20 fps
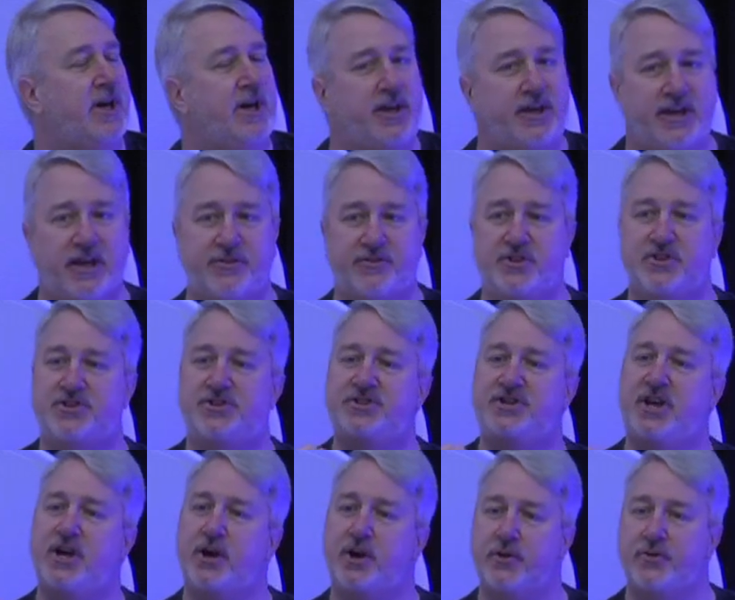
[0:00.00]
You get to
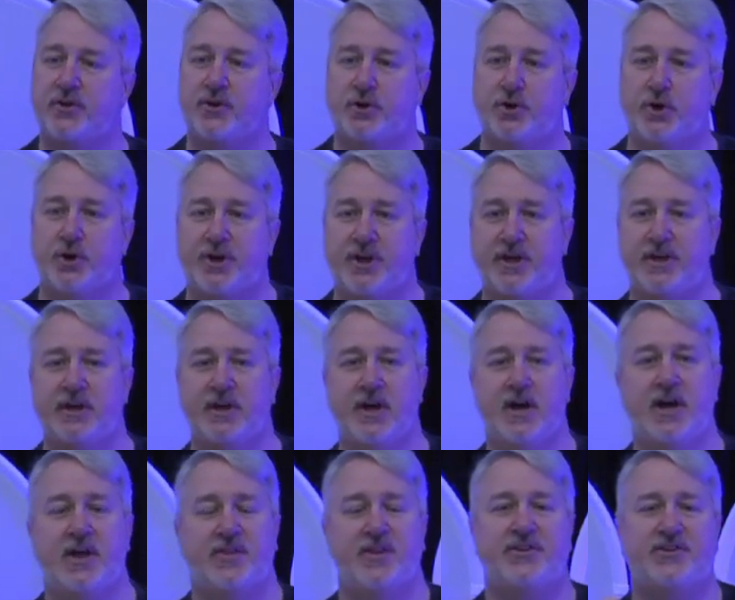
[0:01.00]
share the cookie.
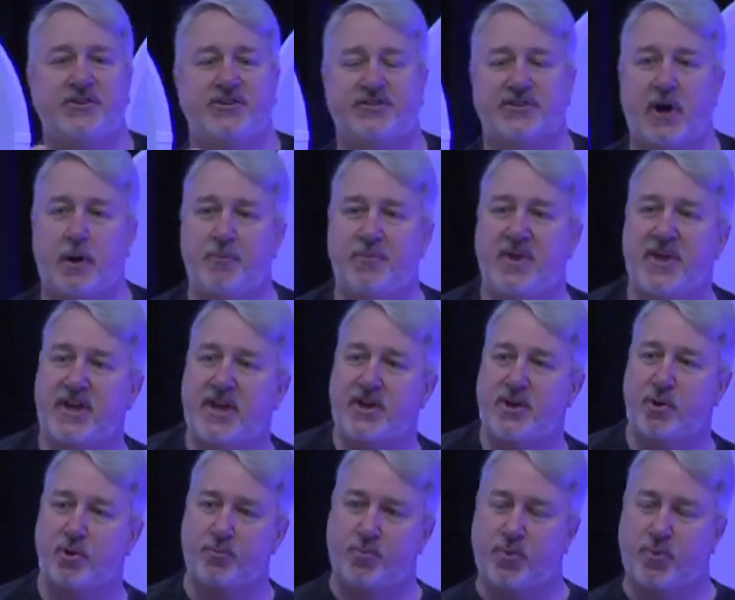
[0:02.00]
This is something that you're